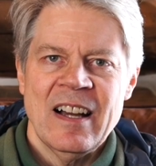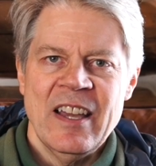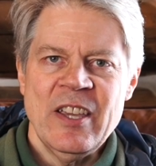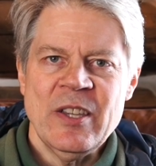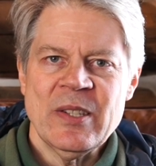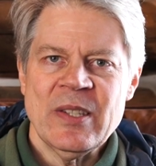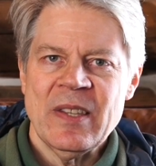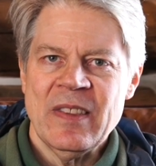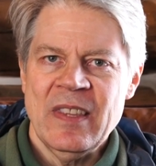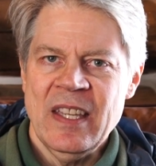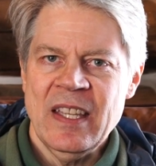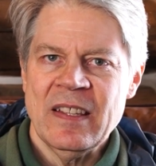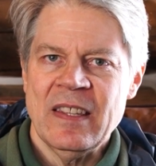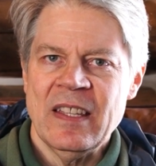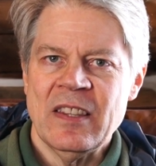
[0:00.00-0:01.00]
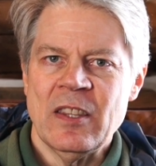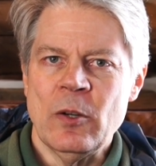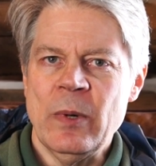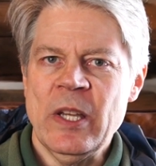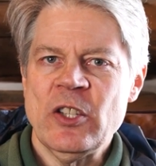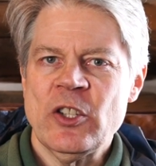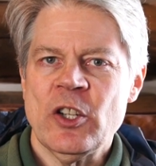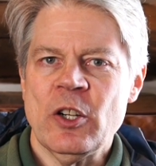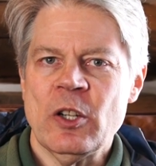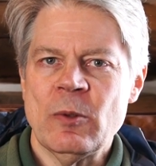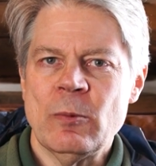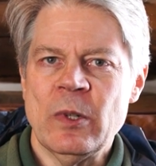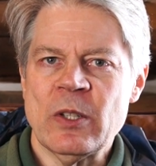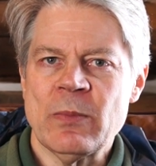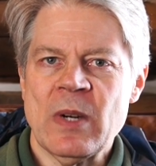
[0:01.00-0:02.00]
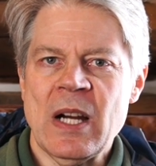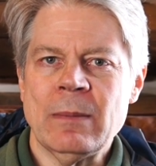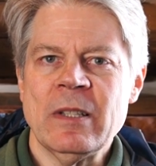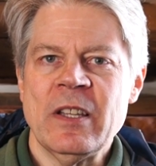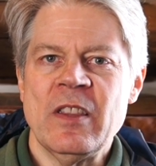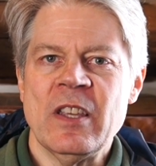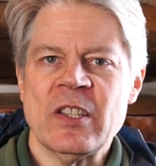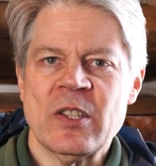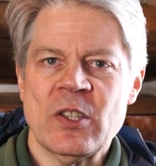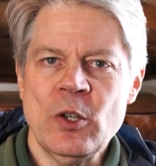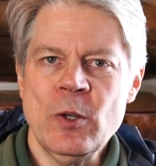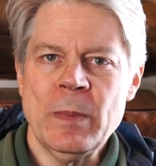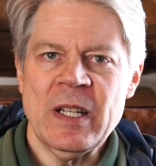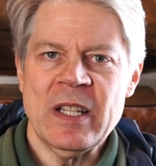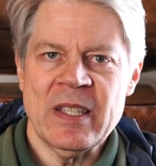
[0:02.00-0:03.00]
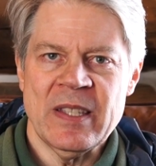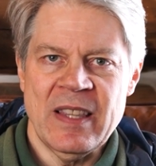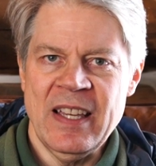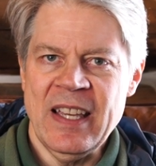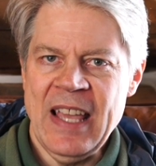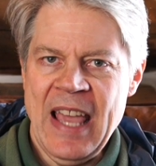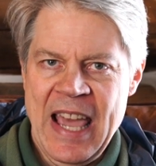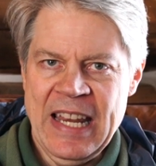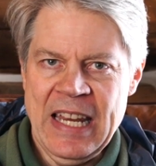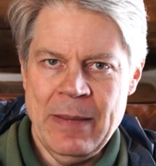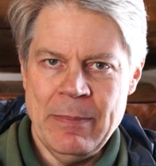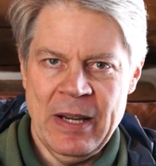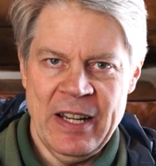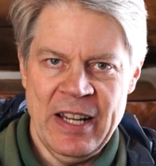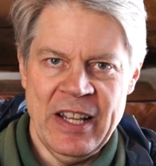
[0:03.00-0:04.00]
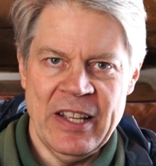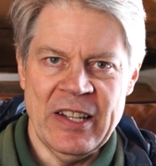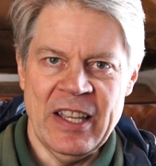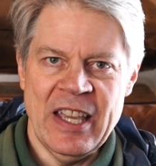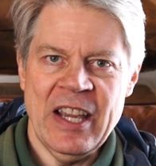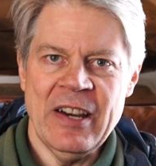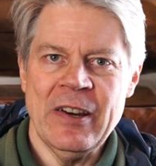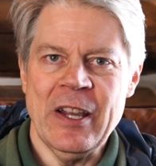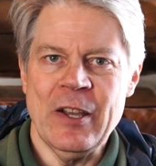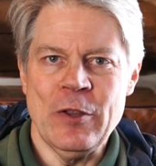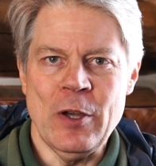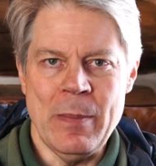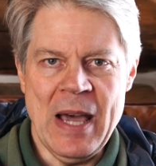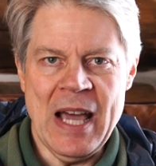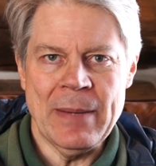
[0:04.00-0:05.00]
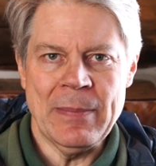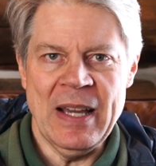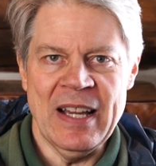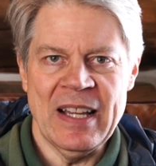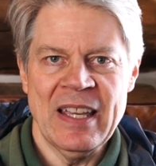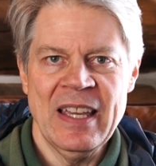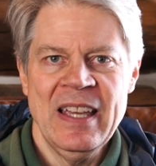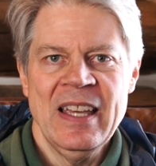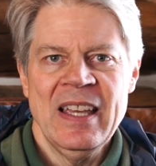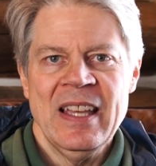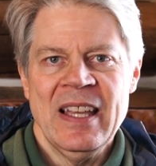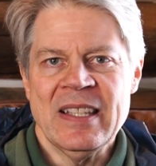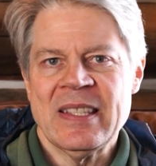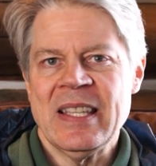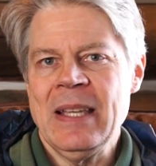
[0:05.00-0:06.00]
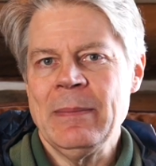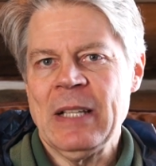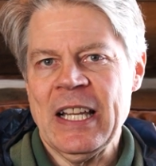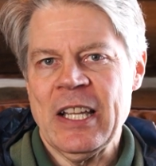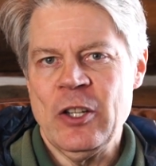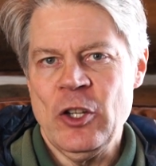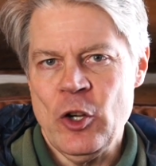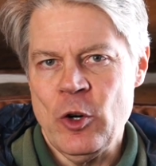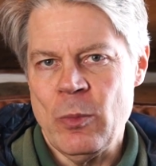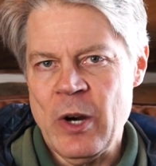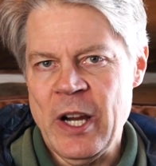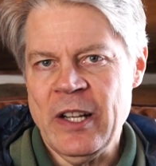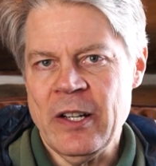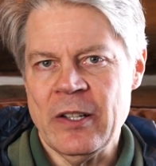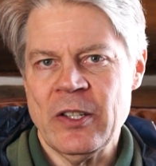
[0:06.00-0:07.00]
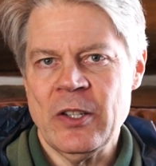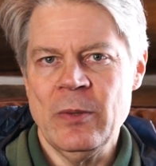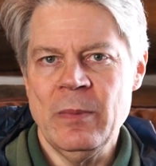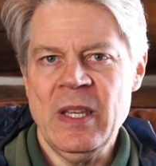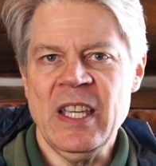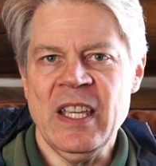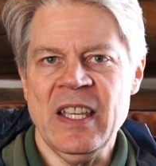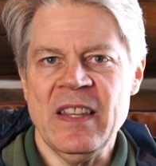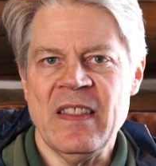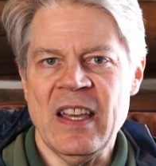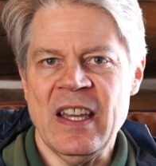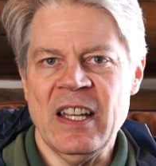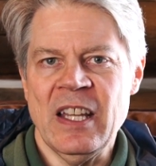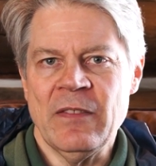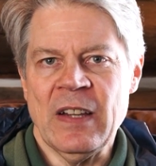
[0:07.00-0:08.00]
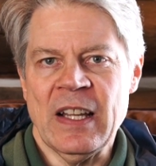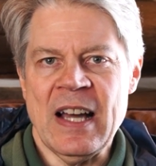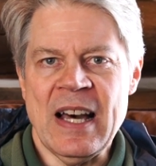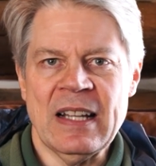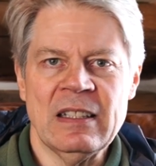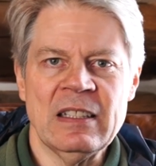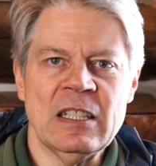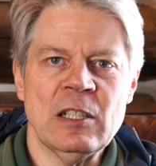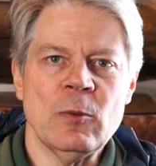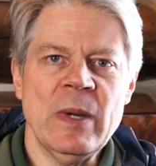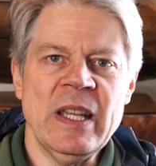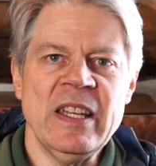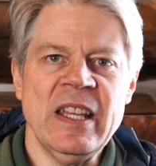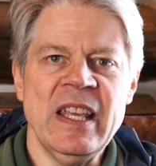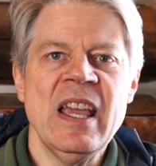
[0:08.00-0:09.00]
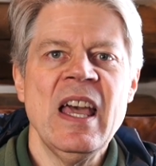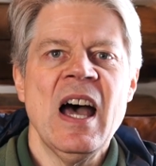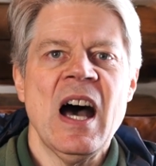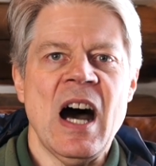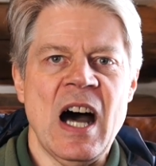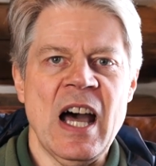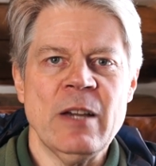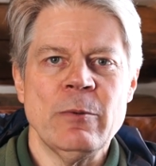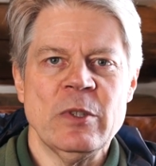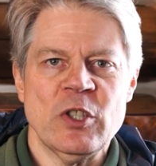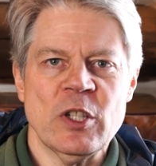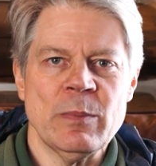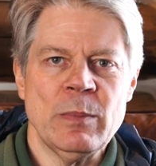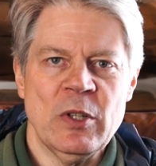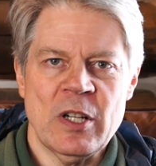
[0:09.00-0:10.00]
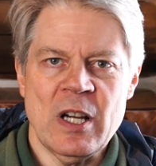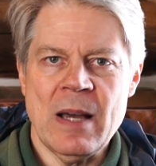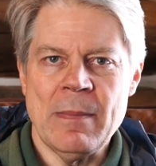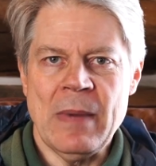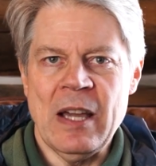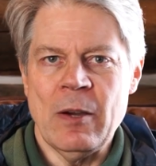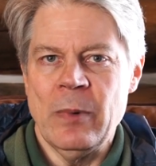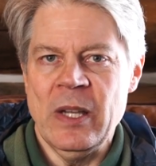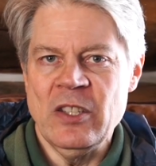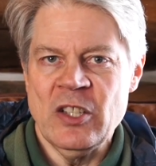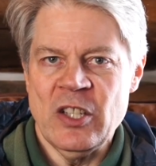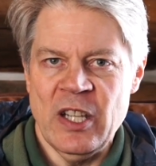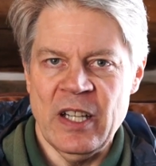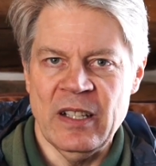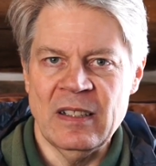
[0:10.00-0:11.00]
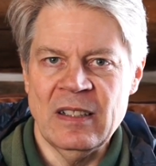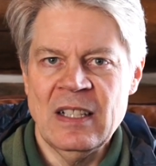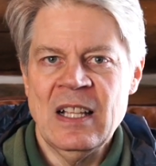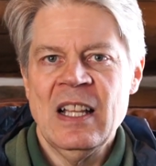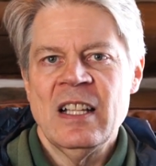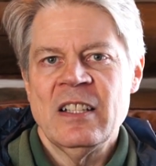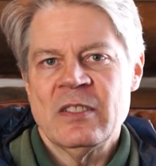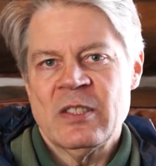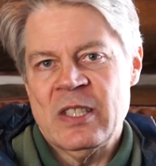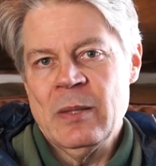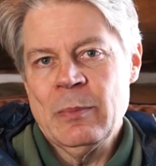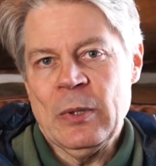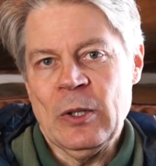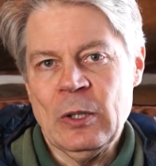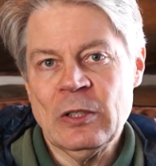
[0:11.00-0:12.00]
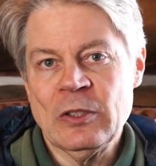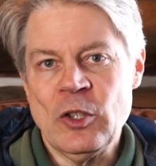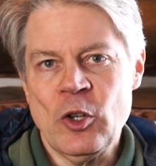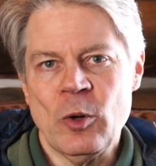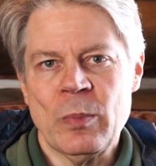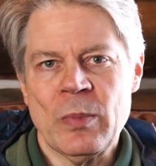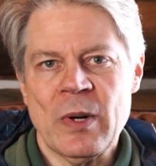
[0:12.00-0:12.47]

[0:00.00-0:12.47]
I used to think that the windshirt was probably the stupidest thing anybody could carry in their backpack. It seemed like a no-brainer to me that if it got a little windy, I would just put on my windshell, simple, no